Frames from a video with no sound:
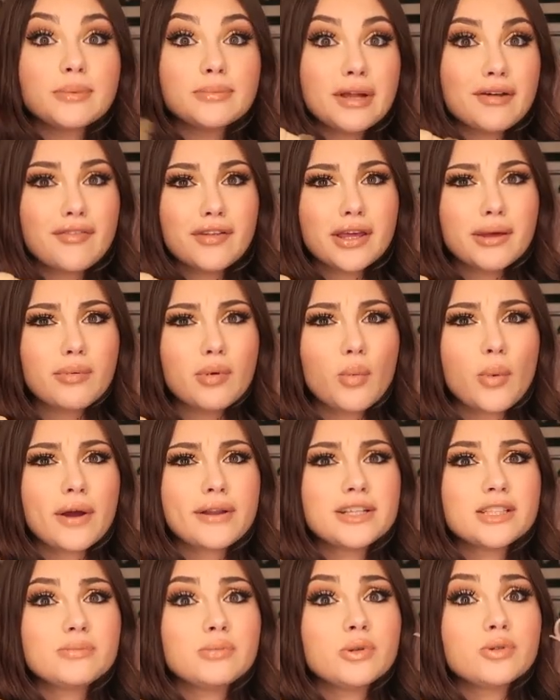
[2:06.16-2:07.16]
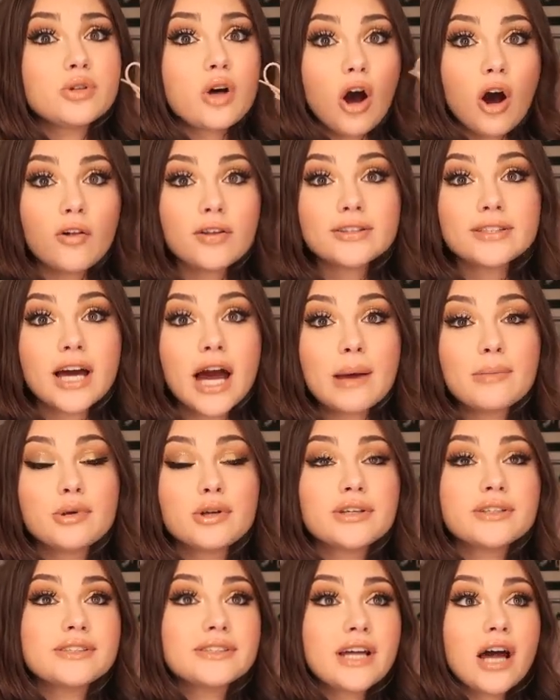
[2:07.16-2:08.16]
So I'm definitely gonna be wearing these boots all the time. You
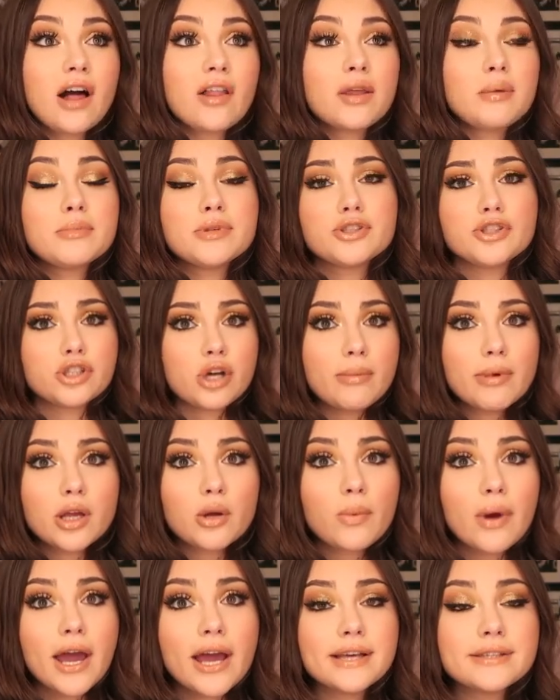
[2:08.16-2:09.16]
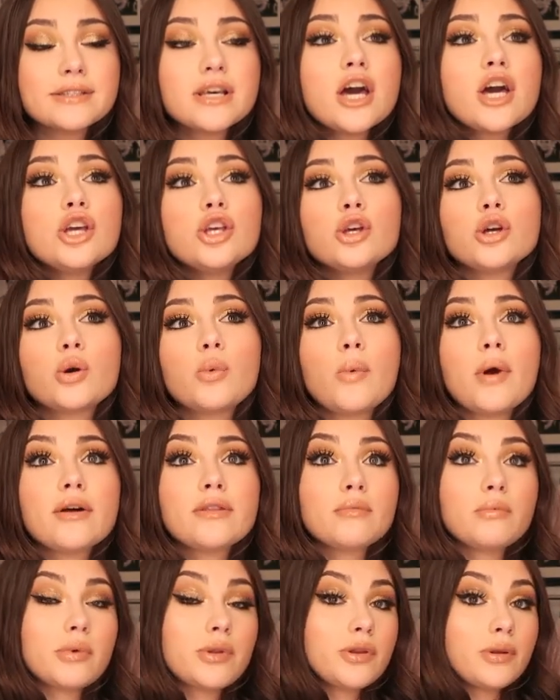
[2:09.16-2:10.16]
can style them in so many ways. You can wear
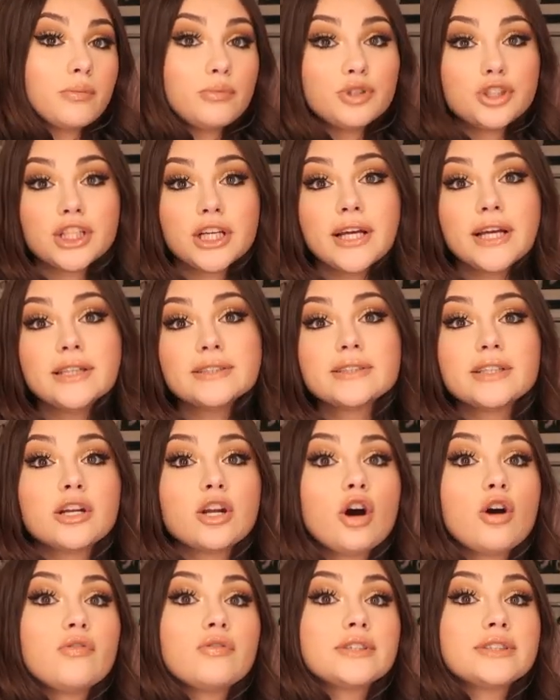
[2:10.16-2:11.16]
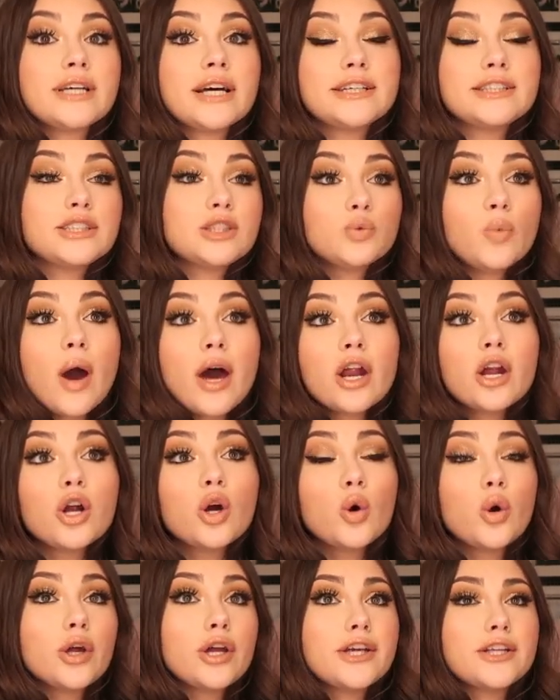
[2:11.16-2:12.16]
them with some jeans and an oversized sweater,
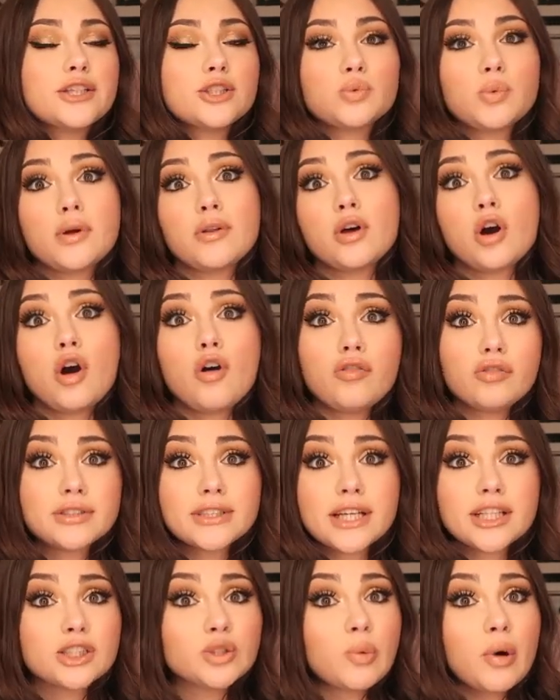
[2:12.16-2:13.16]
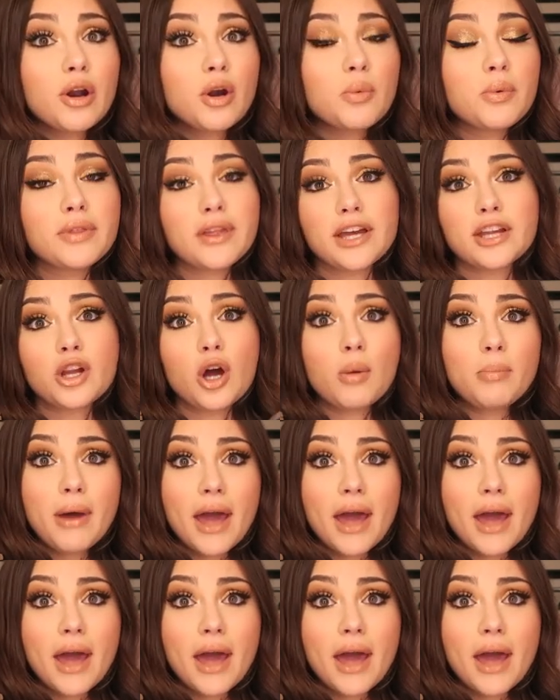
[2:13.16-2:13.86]
or you can just wear the oversized sweater with like no